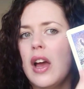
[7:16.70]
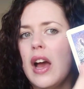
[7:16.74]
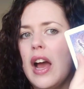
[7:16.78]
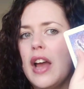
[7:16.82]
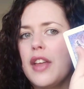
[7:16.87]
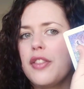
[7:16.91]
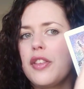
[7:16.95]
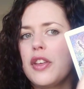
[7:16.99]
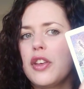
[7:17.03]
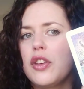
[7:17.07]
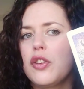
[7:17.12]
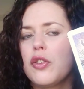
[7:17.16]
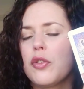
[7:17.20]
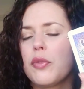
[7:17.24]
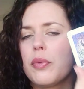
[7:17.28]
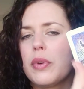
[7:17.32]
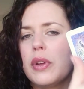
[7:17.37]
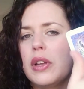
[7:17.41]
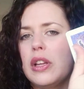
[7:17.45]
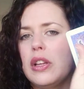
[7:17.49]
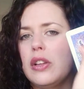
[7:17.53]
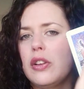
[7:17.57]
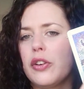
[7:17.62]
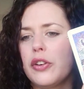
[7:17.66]
I think you're
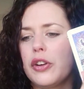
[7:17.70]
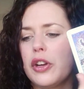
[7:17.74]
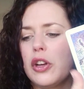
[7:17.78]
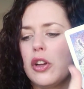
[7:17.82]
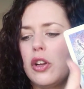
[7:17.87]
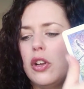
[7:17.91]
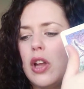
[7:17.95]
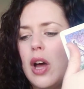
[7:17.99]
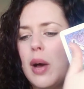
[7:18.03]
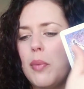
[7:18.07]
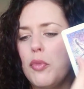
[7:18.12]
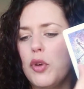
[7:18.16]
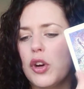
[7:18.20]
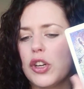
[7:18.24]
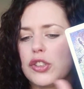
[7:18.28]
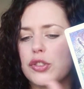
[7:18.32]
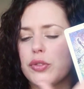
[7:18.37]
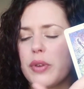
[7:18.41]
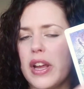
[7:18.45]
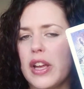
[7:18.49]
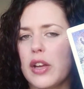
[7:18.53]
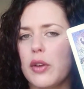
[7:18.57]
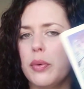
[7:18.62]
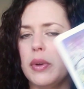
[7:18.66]
really learning a lot more
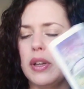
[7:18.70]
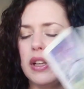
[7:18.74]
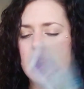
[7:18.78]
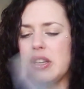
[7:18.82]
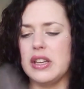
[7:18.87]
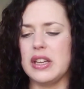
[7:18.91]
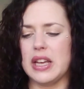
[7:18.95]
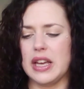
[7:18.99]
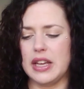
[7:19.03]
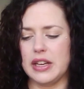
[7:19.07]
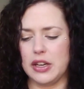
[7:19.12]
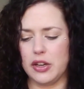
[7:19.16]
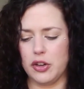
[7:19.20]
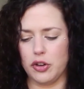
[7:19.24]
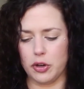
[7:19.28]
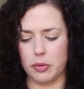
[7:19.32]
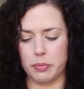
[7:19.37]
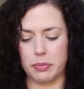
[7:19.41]
tranquility and inner